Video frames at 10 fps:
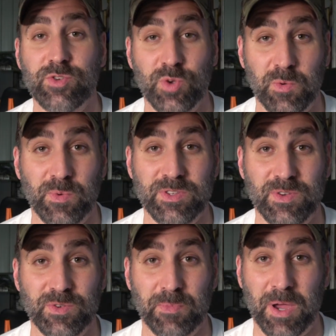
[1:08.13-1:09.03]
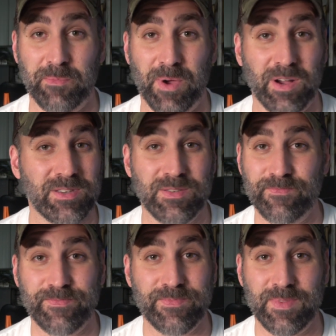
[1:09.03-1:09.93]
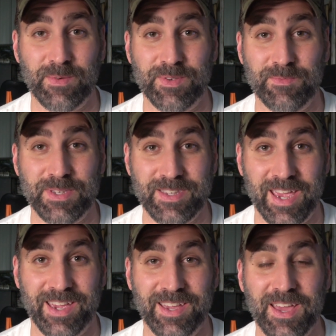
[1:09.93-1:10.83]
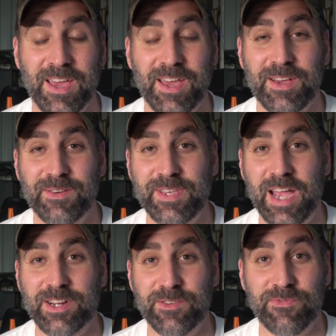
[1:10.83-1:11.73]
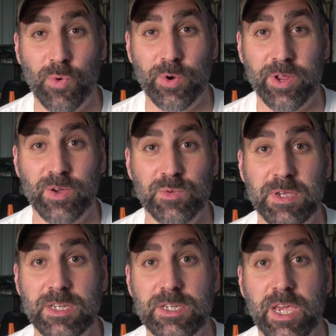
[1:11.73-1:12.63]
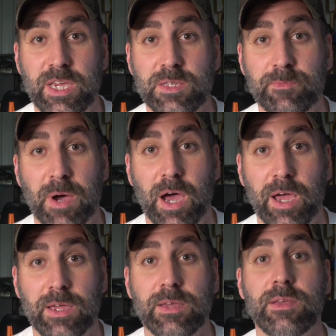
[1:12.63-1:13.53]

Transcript: Soon it was those button bucks. That was a mistake. It was actually four does being chased by